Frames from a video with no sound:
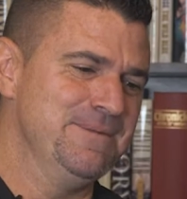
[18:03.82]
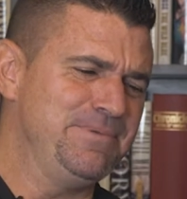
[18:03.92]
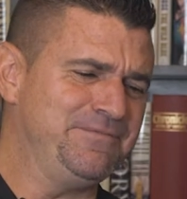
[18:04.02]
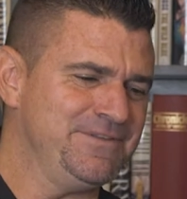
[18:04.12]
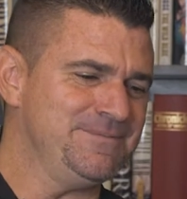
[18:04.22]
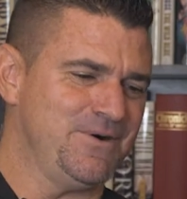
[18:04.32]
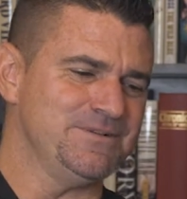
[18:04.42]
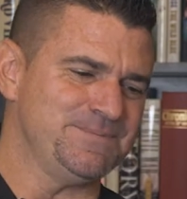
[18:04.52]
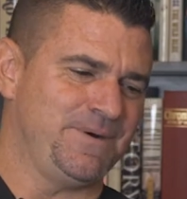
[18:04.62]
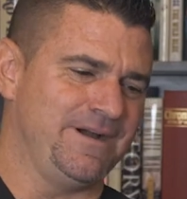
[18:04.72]
But for the
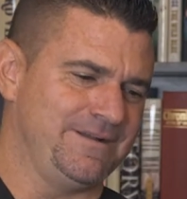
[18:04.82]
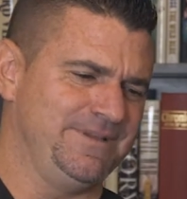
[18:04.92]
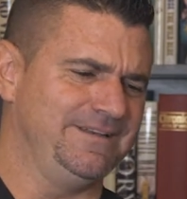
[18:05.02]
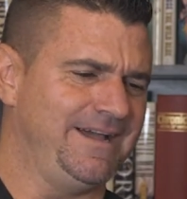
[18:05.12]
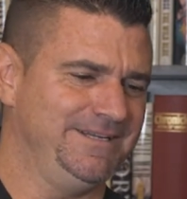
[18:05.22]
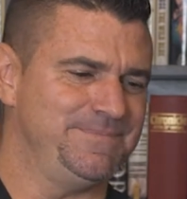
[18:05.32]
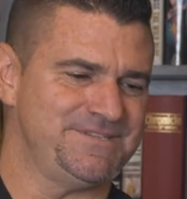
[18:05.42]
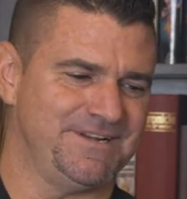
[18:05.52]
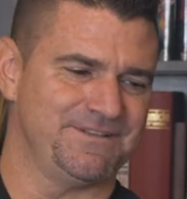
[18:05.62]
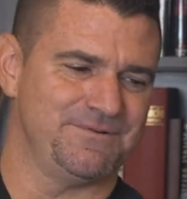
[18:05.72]
most part, I mean,
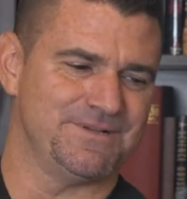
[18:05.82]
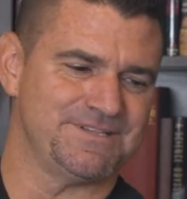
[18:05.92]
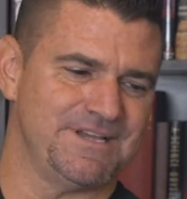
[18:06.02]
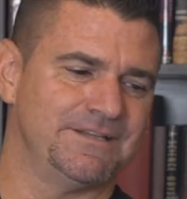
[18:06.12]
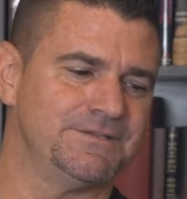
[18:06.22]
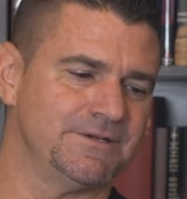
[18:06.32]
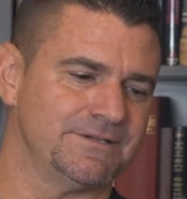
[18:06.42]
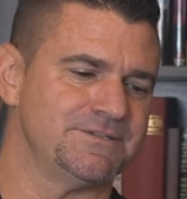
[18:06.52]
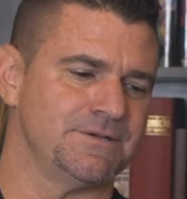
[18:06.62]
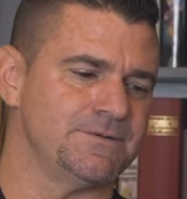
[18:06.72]
90% of the ones I took
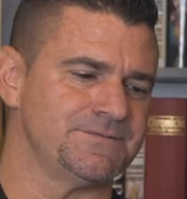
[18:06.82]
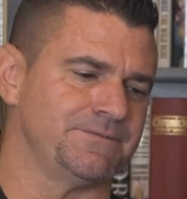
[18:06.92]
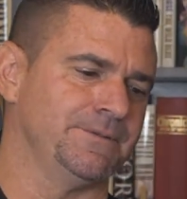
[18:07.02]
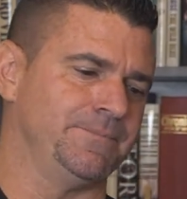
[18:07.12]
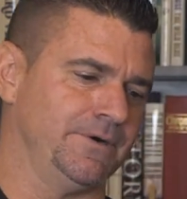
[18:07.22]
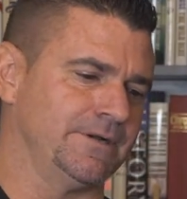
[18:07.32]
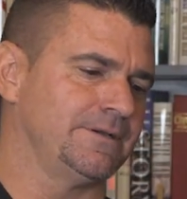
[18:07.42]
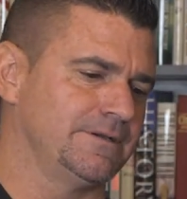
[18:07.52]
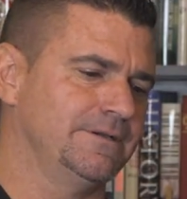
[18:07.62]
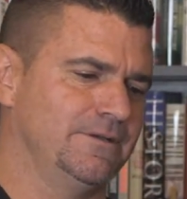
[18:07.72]
and chose for the book
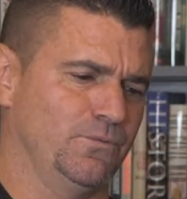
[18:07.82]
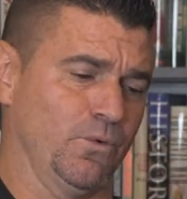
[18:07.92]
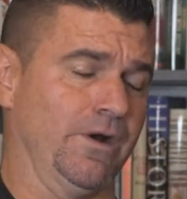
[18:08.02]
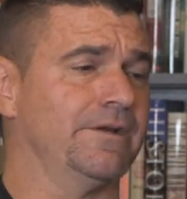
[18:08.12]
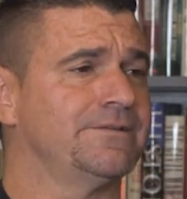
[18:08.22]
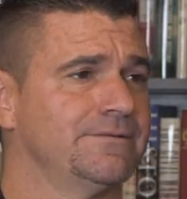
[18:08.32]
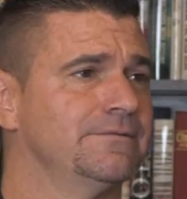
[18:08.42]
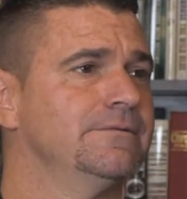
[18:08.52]
worked.